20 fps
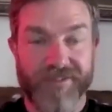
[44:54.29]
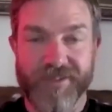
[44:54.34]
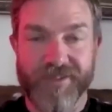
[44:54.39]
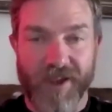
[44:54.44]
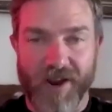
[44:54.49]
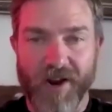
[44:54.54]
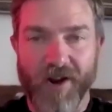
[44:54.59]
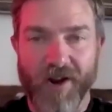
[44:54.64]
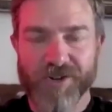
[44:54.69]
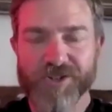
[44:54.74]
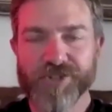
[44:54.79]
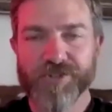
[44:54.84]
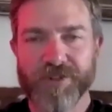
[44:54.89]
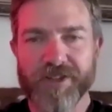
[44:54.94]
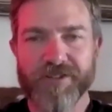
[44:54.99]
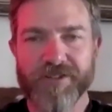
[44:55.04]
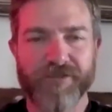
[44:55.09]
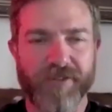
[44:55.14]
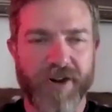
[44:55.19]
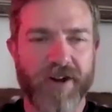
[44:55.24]
They are
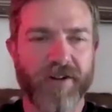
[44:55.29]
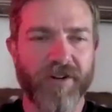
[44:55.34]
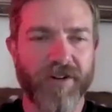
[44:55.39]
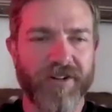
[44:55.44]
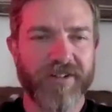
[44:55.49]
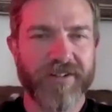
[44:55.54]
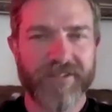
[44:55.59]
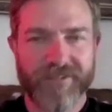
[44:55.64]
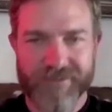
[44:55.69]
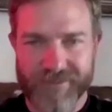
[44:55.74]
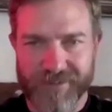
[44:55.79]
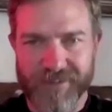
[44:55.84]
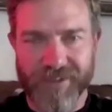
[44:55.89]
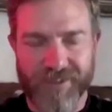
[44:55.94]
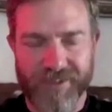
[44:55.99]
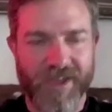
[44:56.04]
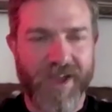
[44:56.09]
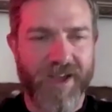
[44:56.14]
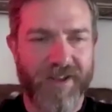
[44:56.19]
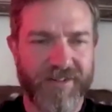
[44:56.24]
truly feral
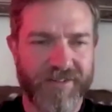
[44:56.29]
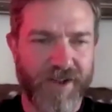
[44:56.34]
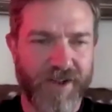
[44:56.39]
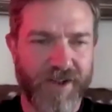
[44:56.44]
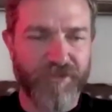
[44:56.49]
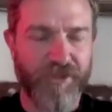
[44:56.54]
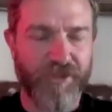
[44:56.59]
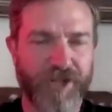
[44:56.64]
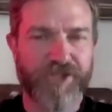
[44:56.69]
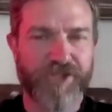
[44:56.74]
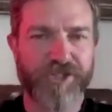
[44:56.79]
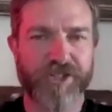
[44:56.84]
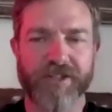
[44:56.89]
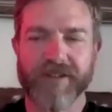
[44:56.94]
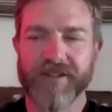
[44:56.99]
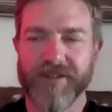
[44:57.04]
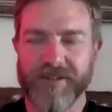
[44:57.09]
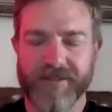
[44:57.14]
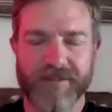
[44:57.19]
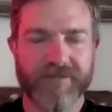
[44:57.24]
in that
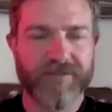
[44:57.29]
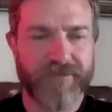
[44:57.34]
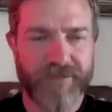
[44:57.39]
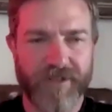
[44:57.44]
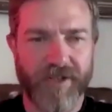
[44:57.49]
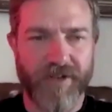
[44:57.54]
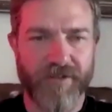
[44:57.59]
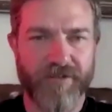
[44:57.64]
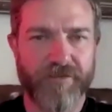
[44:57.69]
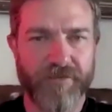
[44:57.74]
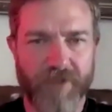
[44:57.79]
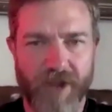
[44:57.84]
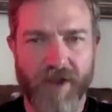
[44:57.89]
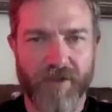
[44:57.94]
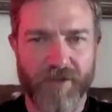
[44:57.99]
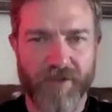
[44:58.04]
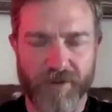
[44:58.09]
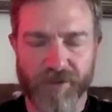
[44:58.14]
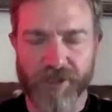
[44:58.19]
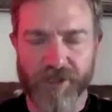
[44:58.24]
definition of
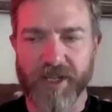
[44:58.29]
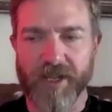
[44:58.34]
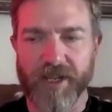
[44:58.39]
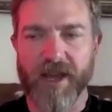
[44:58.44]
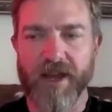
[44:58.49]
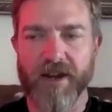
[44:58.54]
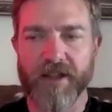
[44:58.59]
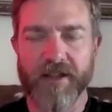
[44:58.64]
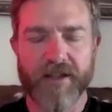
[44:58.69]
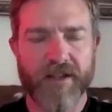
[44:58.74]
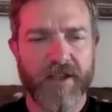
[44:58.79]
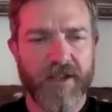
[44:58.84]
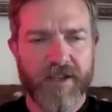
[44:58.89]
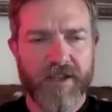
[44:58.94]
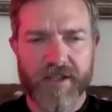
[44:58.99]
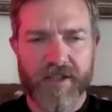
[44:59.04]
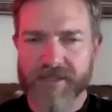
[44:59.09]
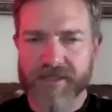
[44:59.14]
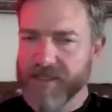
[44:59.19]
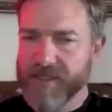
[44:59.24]
how they're looking at it.
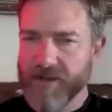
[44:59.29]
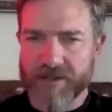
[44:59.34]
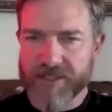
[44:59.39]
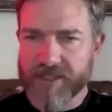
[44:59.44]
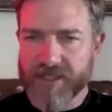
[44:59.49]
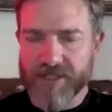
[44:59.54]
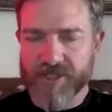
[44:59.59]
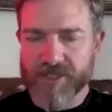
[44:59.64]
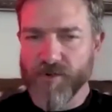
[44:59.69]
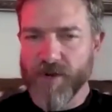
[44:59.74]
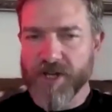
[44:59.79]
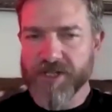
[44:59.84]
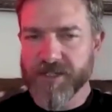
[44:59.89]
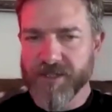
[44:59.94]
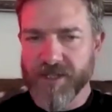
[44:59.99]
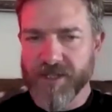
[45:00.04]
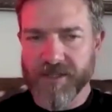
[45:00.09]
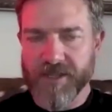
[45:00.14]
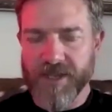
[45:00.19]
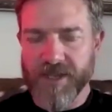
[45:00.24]
Is there a situation
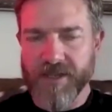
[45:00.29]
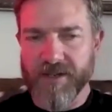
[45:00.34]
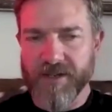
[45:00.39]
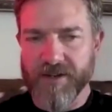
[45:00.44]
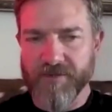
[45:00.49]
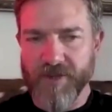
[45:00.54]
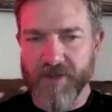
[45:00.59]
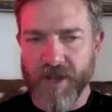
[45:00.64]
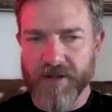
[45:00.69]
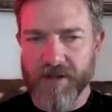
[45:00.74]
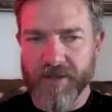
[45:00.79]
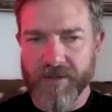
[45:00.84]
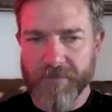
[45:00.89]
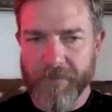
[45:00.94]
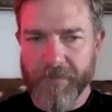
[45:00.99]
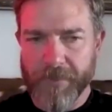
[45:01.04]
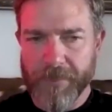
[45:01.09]
like that in Nevada?